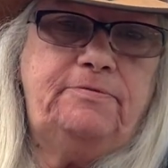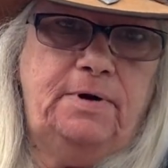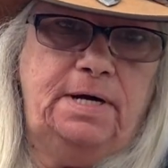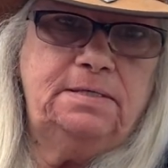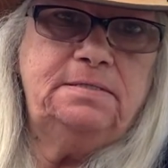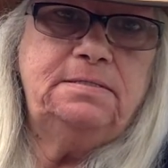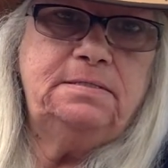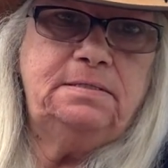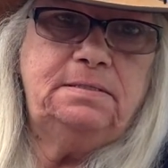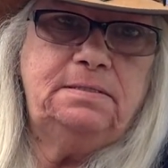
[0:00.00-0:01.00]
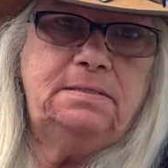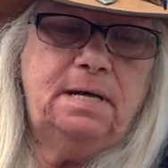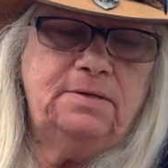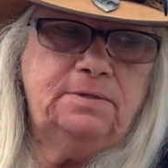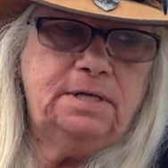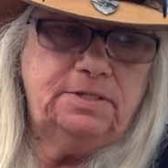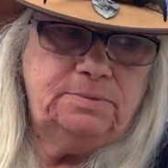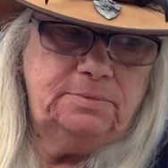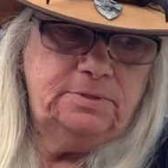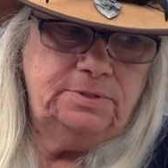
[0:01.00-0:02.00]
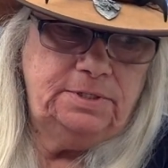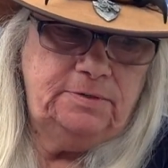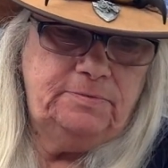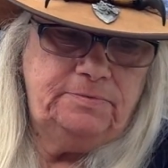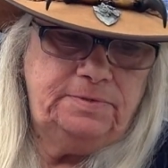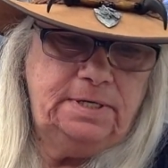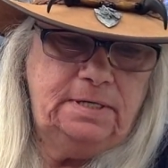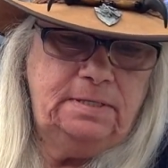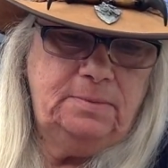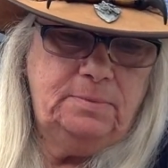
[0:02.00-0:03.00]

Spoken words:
friends and other customers have said,